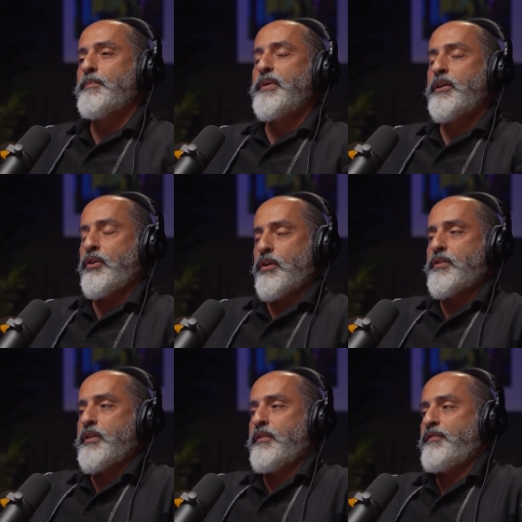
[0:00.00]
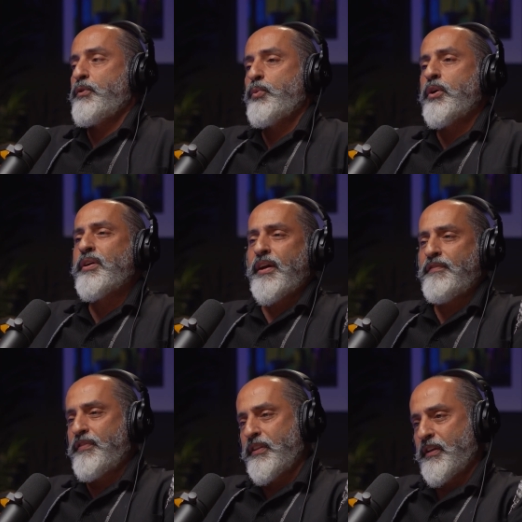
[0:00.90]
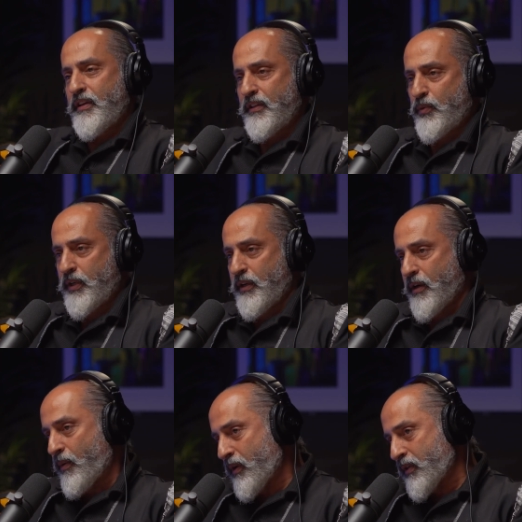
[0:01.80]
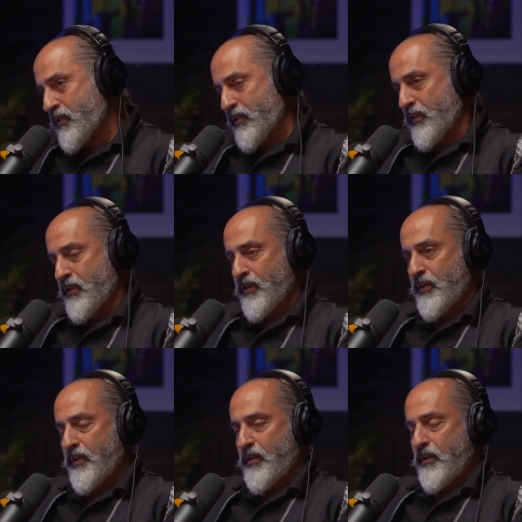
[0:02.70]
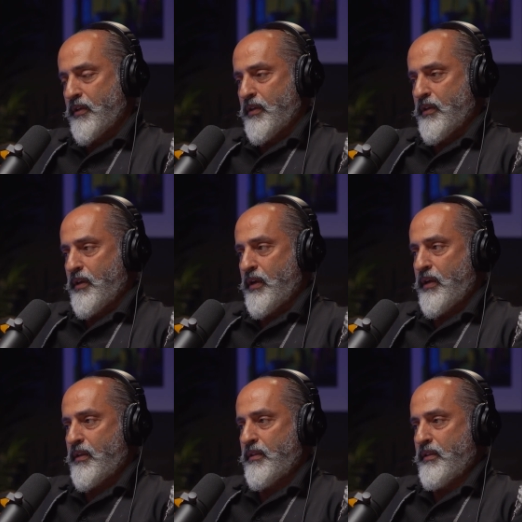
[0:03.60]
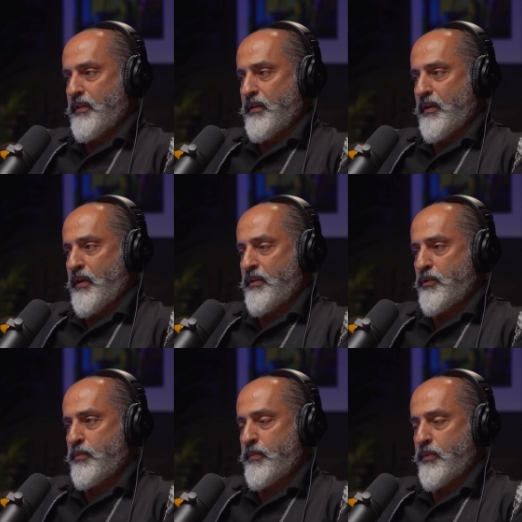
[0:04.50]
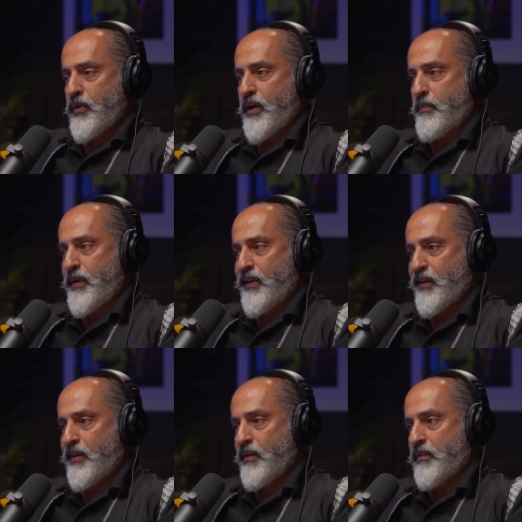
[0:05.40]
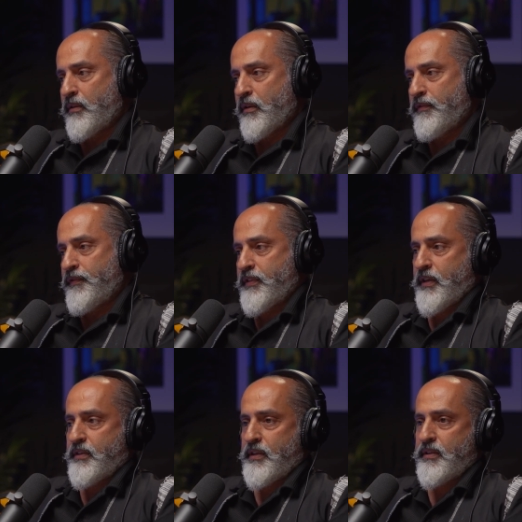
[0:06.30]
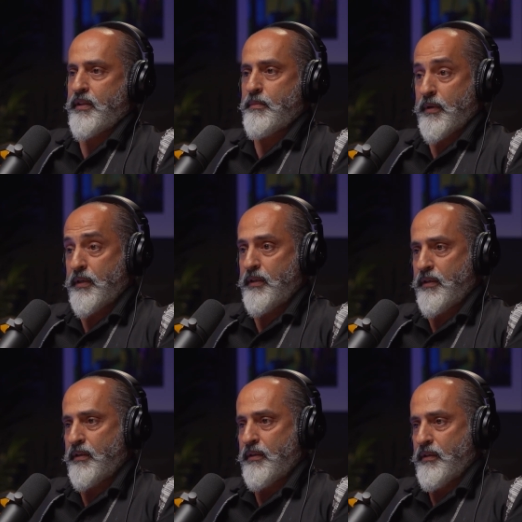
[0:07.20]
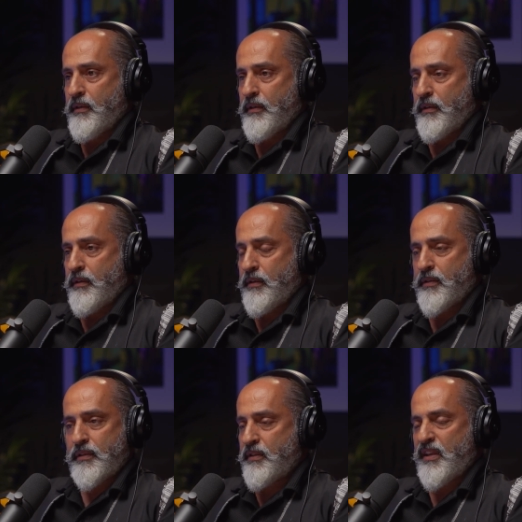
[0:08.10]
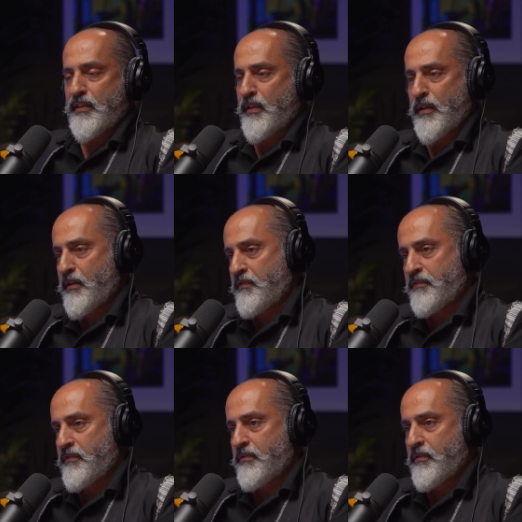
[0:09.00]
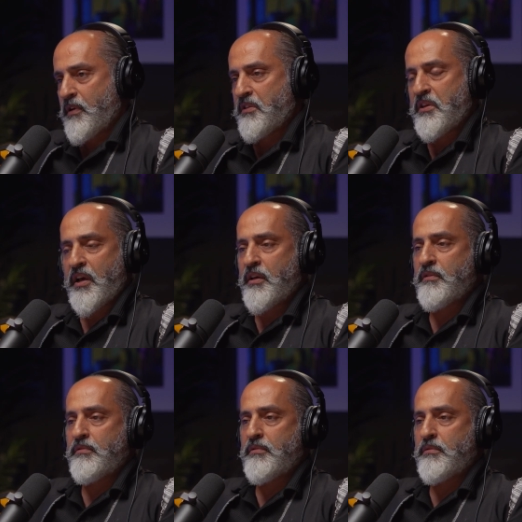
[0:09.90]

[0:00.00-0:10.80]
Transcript: Because if you work every day twenty hours, and and you you are making a lot of success and money, this is not life. At the end,